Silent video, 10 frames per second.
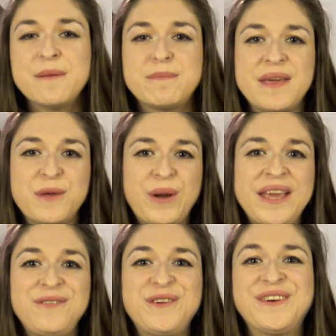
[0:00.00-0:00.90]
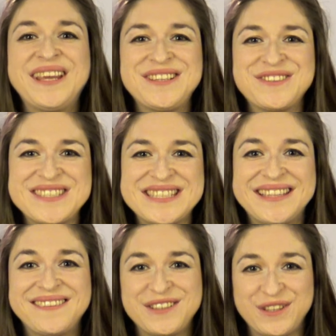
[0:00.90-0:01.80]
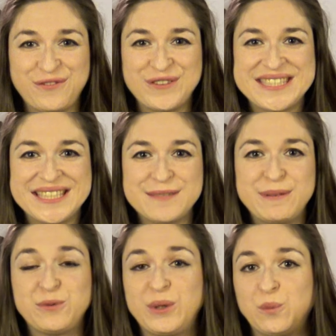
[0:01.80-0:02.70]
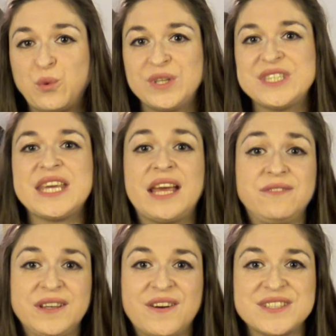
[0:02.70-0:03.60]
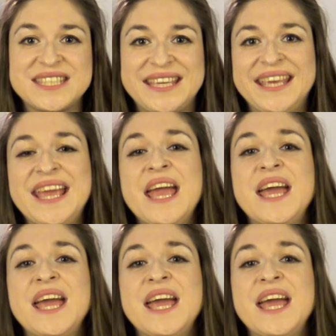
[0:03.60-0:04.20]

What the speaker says: By the way, if you're interested in the differences between Wundt and Vygotsky,